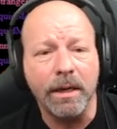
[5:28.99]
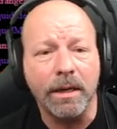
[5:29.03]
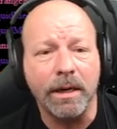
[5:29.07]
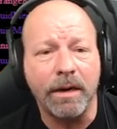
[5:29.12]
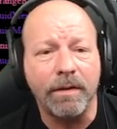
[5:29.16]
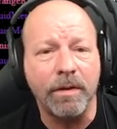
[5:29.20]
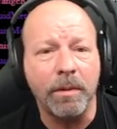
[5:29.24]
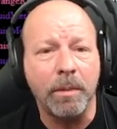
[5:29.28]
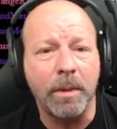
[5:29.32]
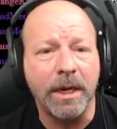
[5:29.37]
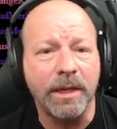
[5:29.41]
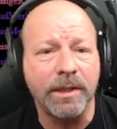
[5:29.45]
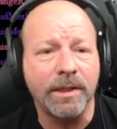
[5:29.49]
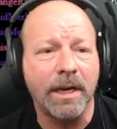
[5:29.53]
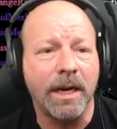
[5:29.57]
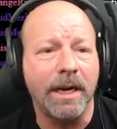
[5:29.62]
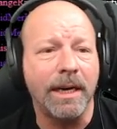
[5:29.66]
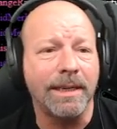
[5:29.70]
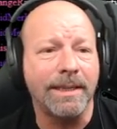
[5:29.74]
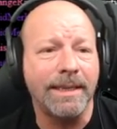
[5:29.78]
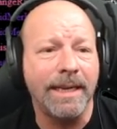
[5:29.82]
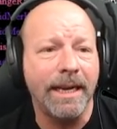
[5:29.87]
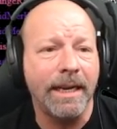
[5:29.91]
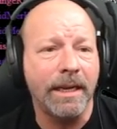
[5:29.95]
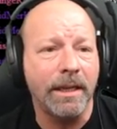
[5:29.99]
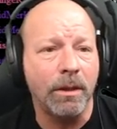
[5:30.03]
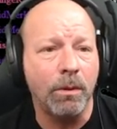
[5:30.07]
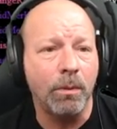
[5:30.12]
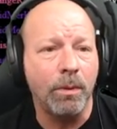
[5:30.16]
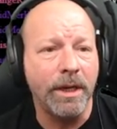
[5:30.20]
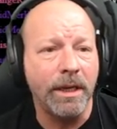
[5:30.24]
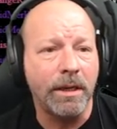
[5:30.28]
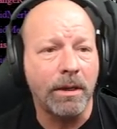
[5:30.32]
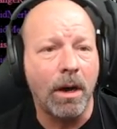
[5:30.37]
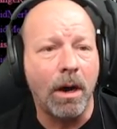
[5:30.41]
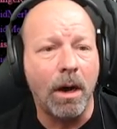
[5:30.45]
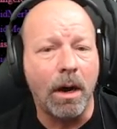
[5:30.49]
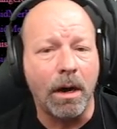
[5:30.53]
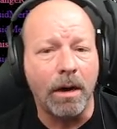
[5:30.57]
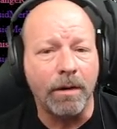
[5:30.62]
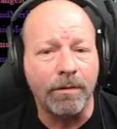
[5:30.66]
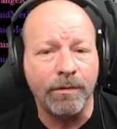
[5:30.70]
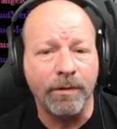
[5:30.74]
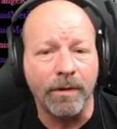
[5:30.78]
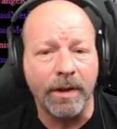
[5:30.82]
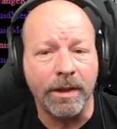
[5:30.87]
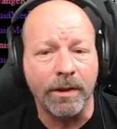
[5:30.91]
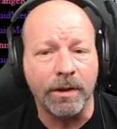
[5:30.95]
and everybody's kind of taking the week
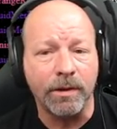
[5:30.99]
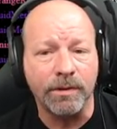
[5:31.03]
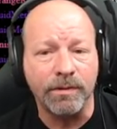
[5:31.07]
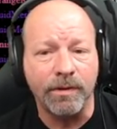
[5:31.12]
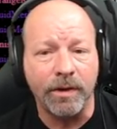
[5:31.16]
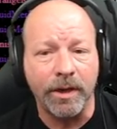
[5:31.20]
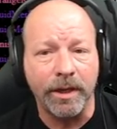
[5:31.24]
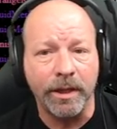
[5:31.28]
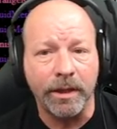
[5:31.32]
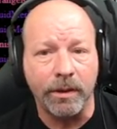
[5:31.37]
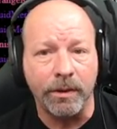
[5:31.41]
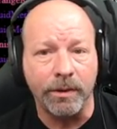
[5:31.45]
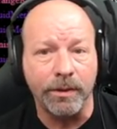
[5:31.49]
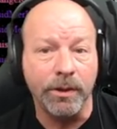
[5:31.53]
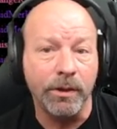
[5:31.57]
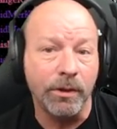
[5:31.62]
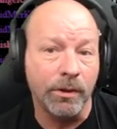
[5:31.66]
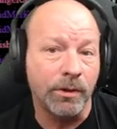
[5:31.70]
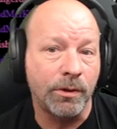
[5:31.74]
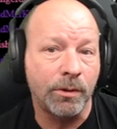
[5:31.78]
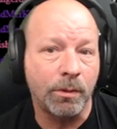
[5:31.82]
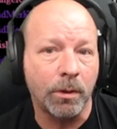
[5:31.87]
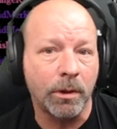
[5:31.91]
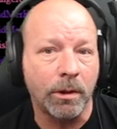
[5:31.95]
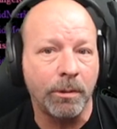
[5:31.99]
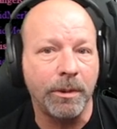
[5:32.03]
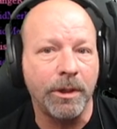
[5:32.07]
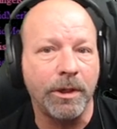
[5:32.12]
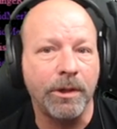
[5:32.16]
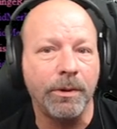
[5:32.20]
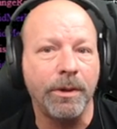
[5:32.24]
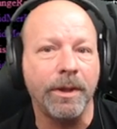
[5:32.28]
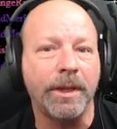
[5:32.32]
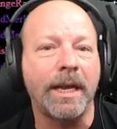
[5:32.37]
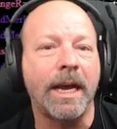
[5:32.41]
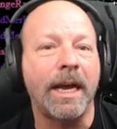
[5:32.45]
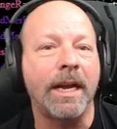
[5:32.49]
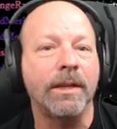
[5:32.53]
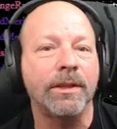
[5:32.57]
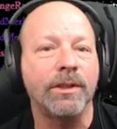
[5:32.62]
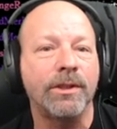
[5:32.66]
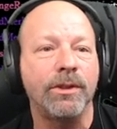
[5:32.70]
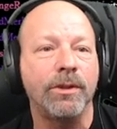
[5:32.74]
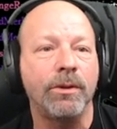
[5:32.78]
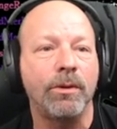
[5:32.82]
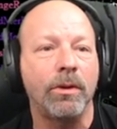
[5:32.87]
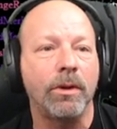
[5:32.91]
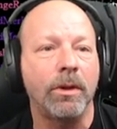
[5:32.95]
off and there's very little news, we're going to be doing that
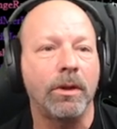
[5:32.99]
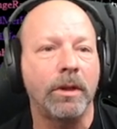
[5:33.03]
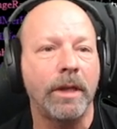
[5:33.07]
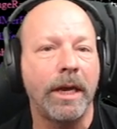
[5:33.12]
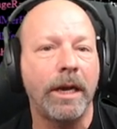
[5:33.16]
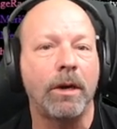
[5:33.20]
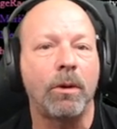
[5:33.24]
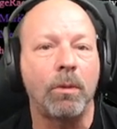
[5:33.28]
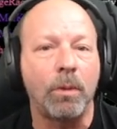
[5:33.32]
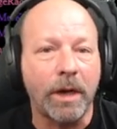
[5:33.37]
sooner than later.